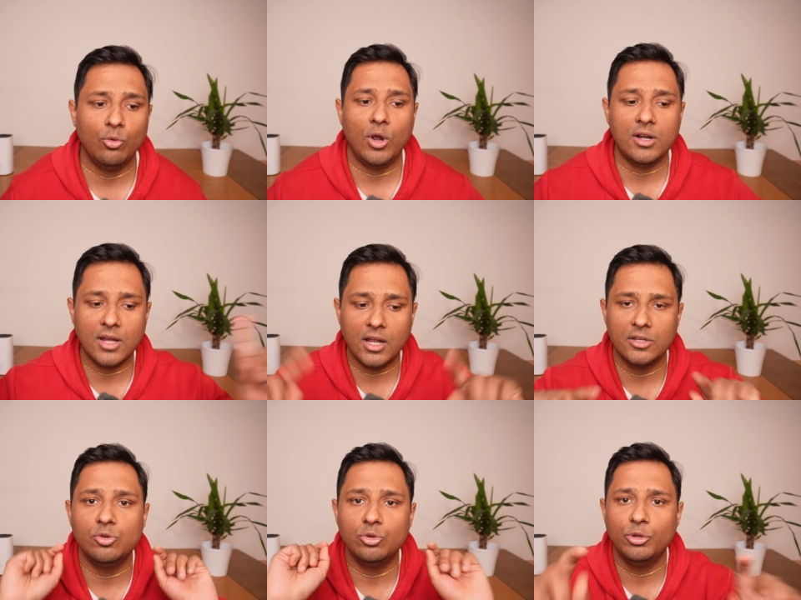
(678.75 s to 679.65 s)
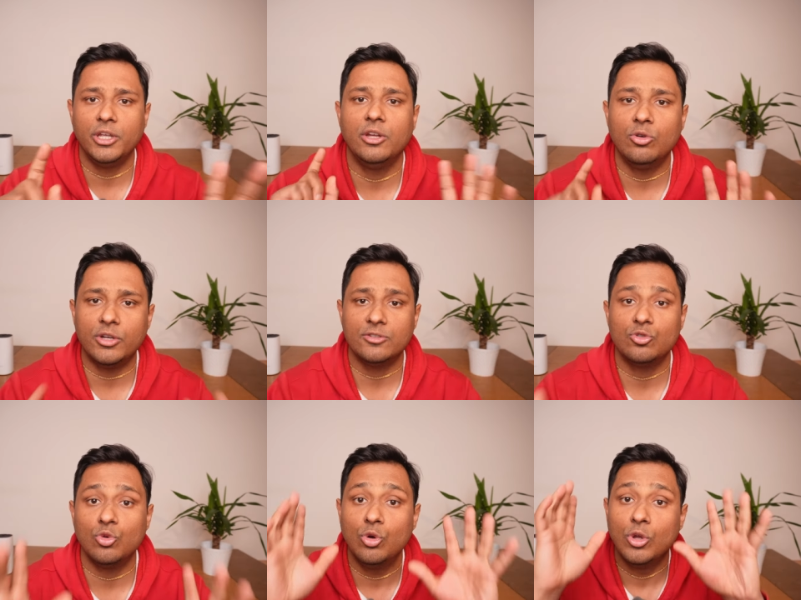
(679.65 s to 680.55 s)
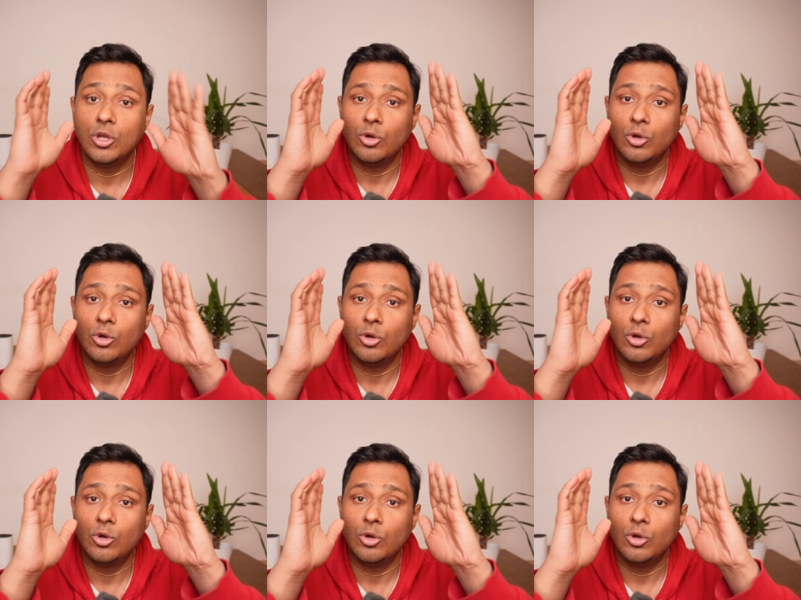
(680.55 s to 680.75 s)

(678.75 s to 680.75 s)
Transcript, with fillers: What are you doing? Okay, so